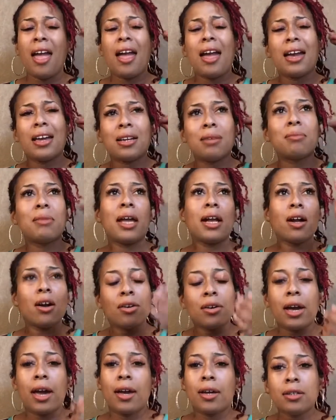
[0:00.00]
And I'm like,
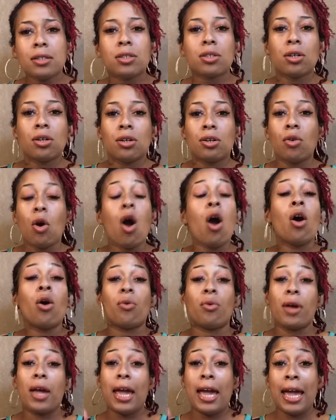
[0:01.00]
okay. So,
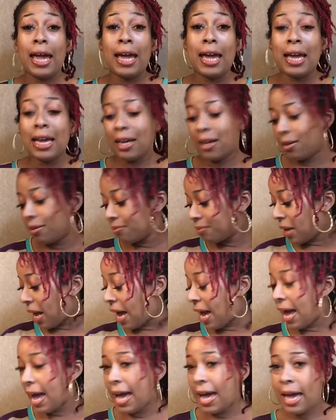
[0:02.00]
and I
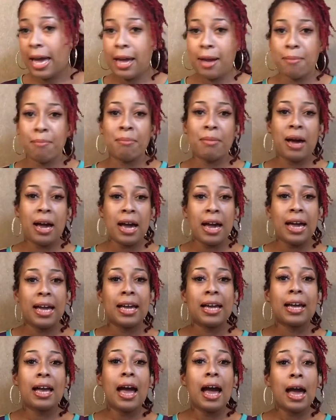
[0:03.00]
had
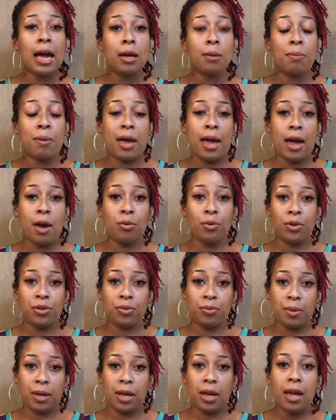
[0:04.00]
my iPad
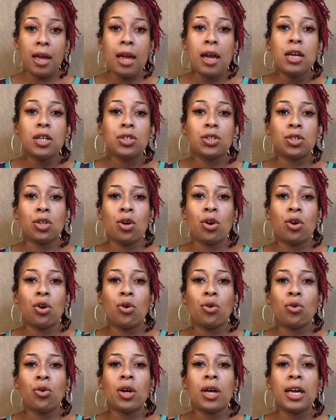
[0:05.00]
with me.
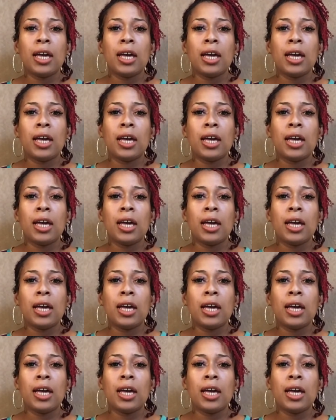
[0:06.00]
So